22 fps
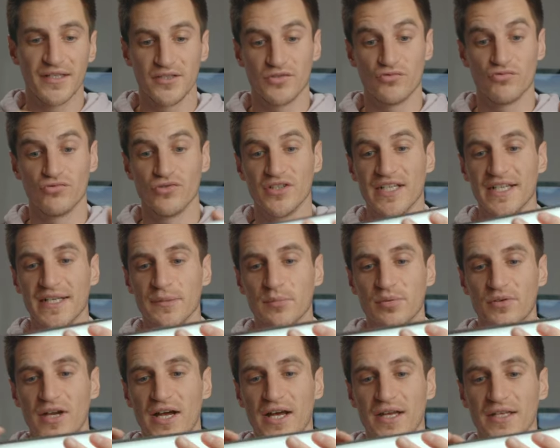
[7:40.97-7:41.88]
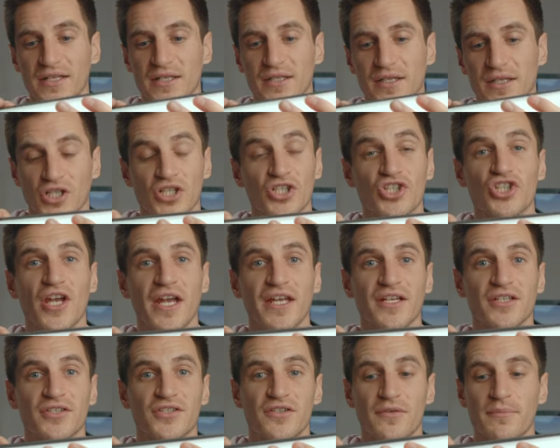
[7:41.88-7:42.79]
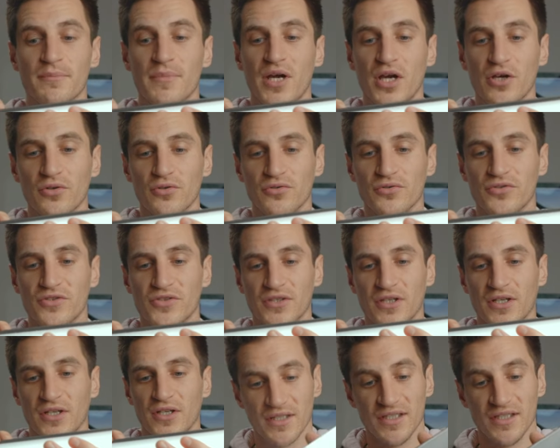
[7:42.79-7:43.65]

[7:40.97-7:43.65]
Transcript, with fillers: it's really bright you can change the modes